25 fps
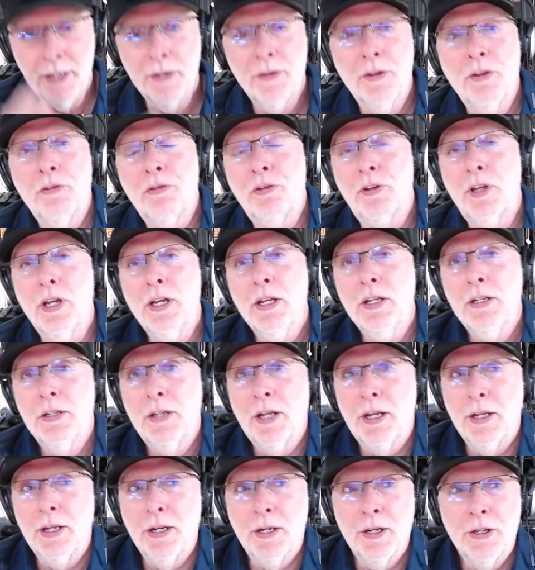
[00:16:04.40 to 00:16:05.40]
in the
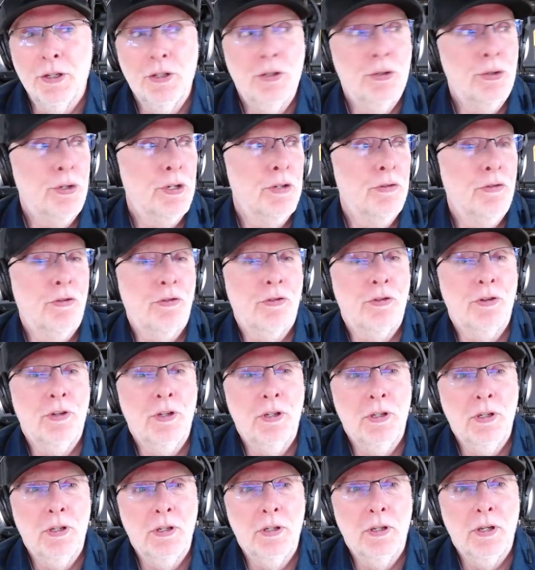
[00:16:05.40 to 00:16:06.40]
scan data, you can
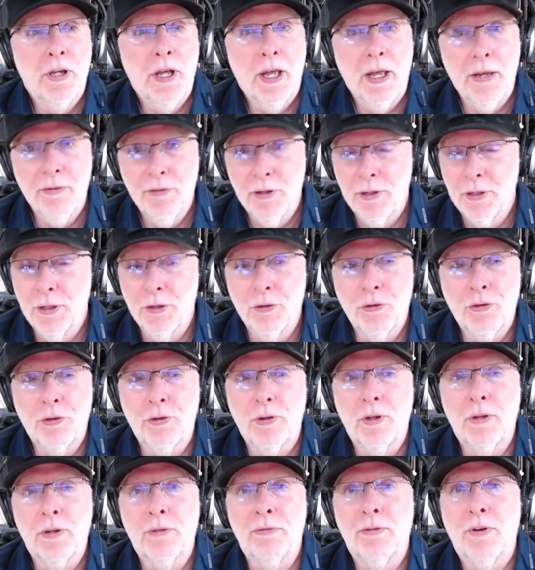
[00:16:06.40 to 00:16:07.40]
see
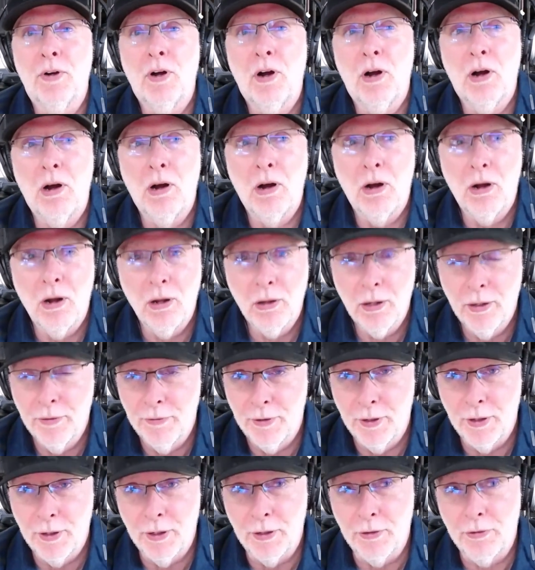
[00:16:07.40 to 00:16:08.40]
evidence of all
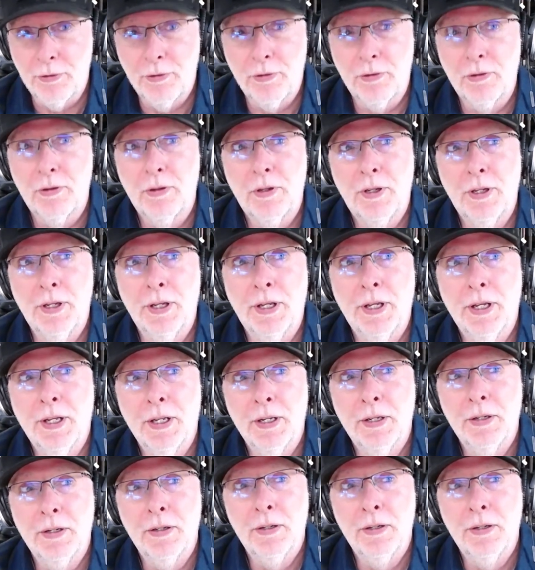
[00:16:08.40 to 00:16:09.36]
of this. And